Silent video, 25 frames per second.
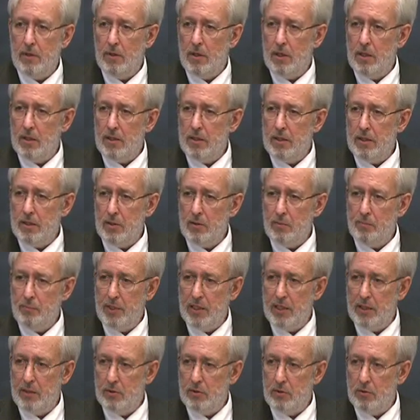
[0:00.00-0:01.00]
a little
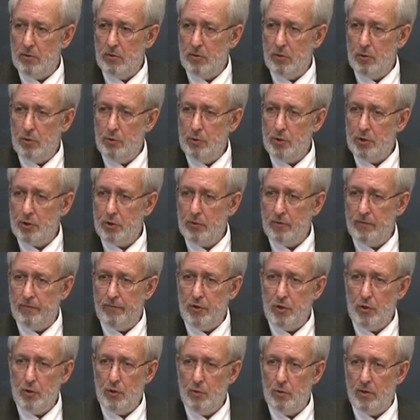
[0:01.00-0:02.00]
bit looser
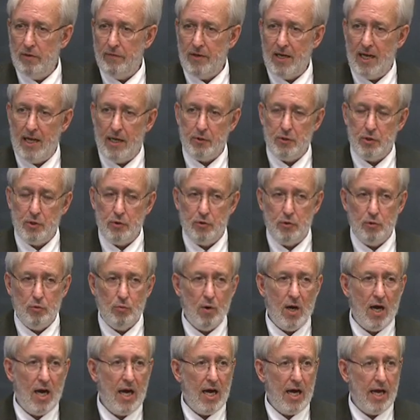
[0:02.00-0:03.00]
view of how you
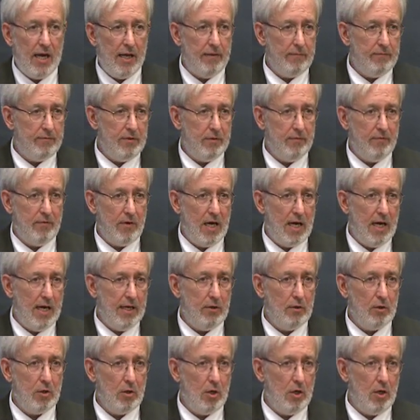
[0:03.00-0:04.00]
derive
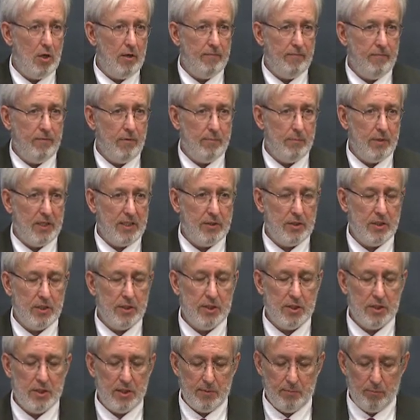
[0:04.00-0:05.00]
divine law from
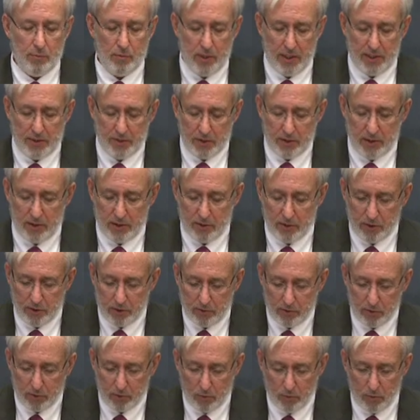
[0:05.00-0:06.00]
existing precedents
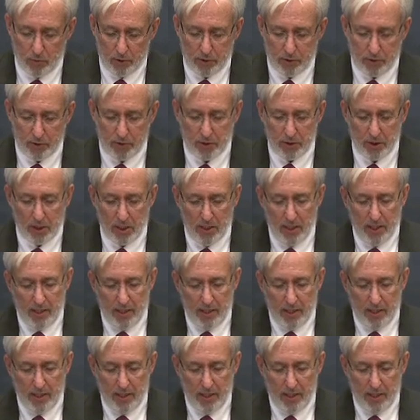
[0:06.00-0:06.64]
and sources